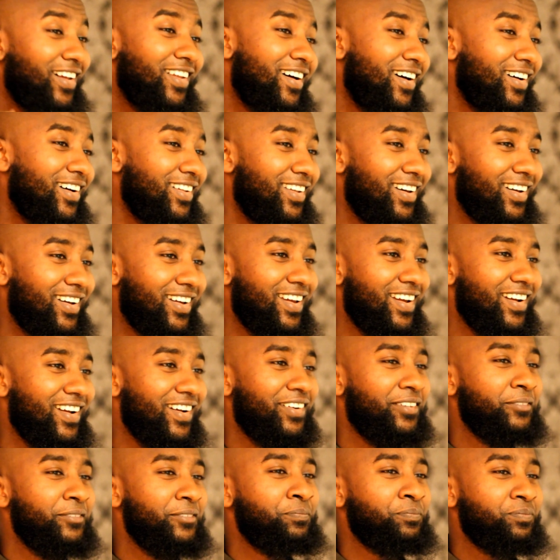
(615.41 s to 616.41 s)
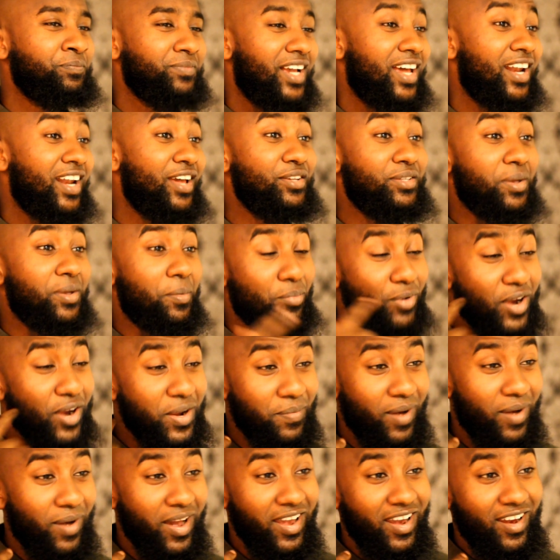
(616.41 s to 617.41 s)
long, long hair. And I used to braid
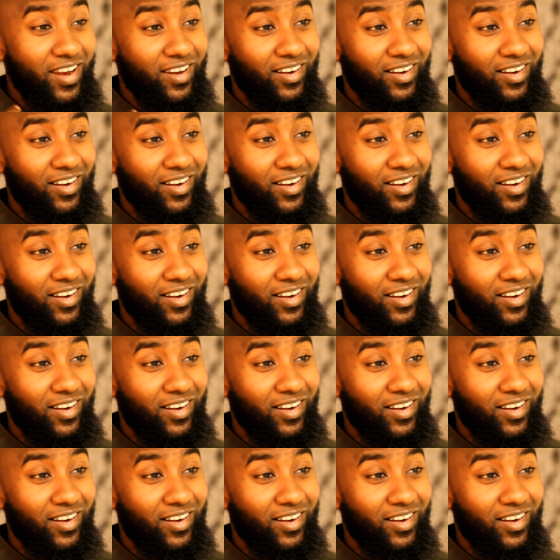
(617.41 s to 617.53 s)
my hair.